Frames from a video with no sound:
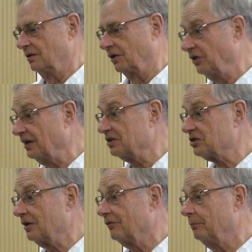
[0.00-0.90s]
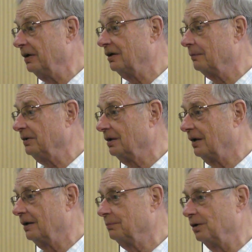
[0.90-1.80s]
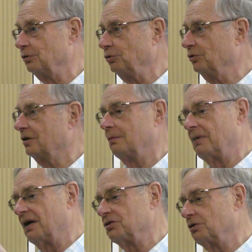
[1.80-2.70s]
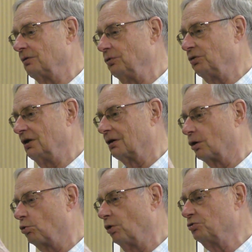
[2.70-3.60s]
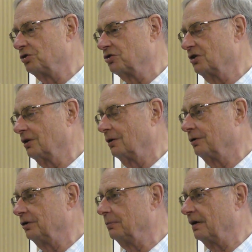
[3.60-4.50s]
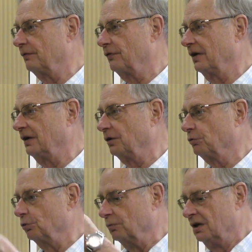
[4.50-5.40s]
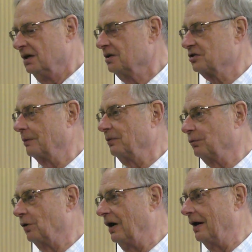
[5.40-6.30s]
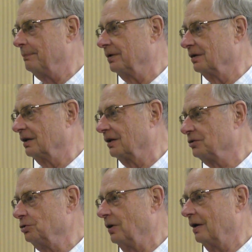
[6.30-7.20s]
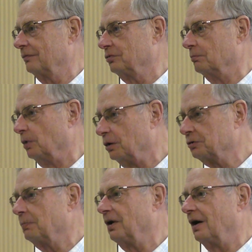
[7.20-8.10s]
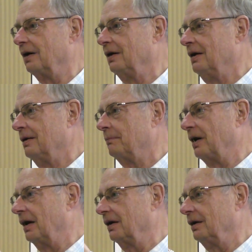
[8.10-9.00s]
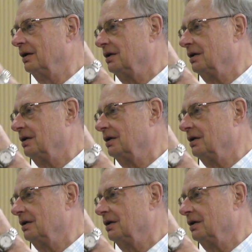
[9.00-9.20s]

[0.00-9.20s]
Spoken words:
the thing itself may not be a line bundle. You could imagine if you take a quotient singularity by a finite group, something will happen that you have to multiply by,